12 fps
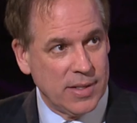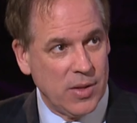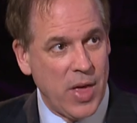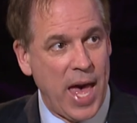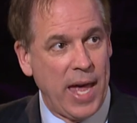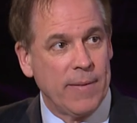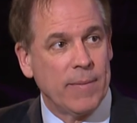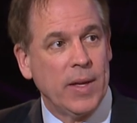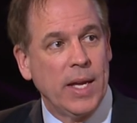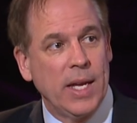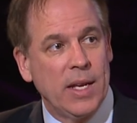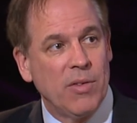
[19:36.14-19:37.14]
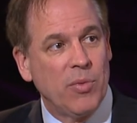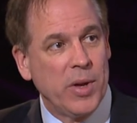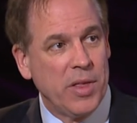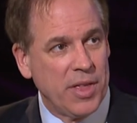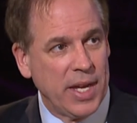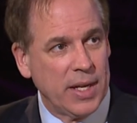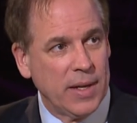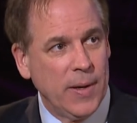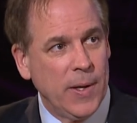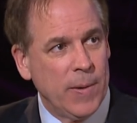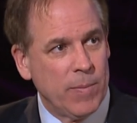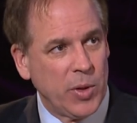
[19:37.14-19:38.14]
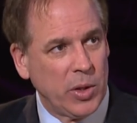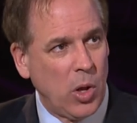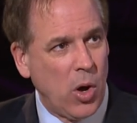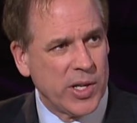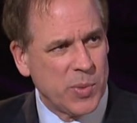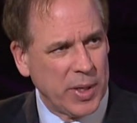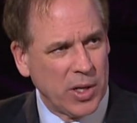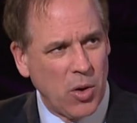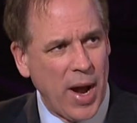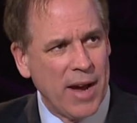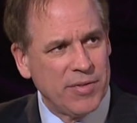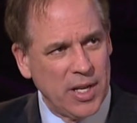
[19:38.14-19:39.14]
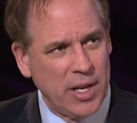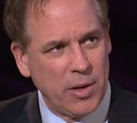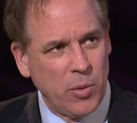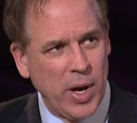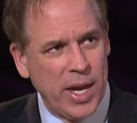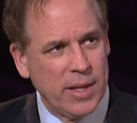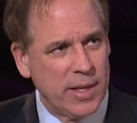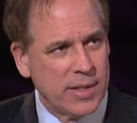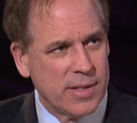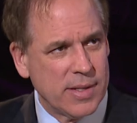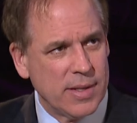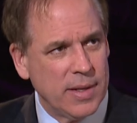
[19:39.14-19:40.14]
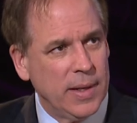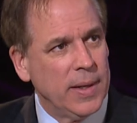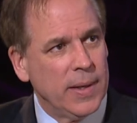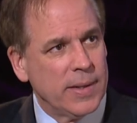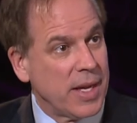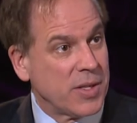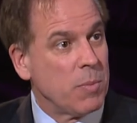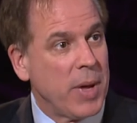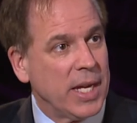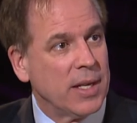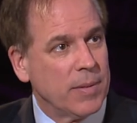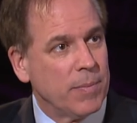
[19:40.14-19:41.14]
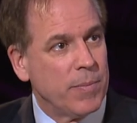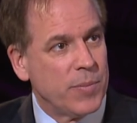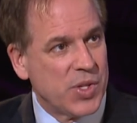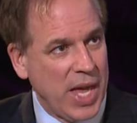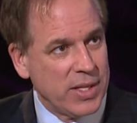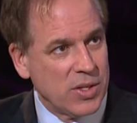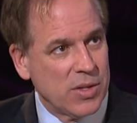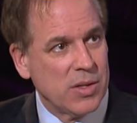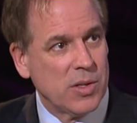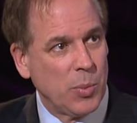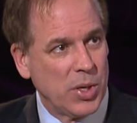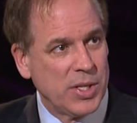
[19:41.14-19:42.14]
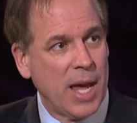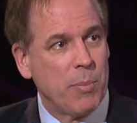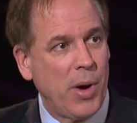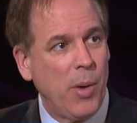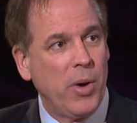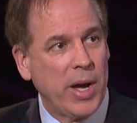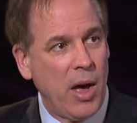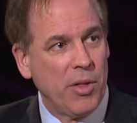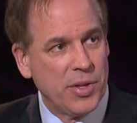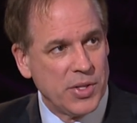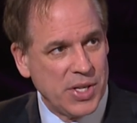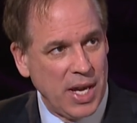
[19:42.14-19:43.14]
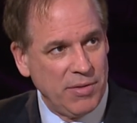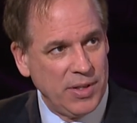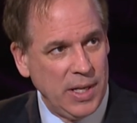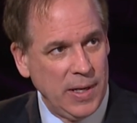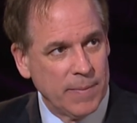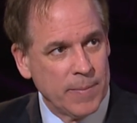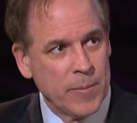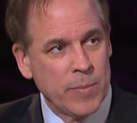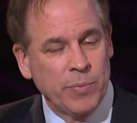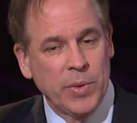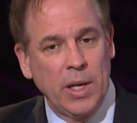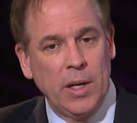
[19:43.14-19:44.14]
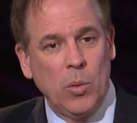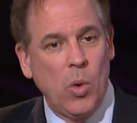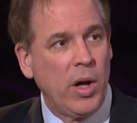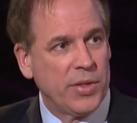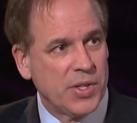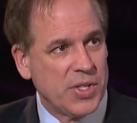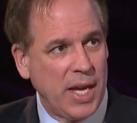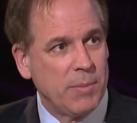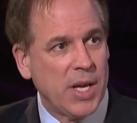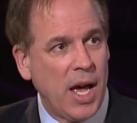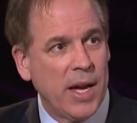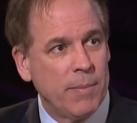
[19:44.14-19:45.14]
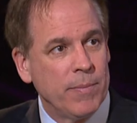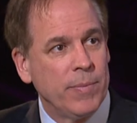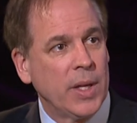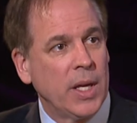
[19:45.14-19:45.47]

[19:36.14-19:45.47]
hmm. to that. And if we think the law has been crafted in a way that doesn't make sense to protect public health and safety, while at the same time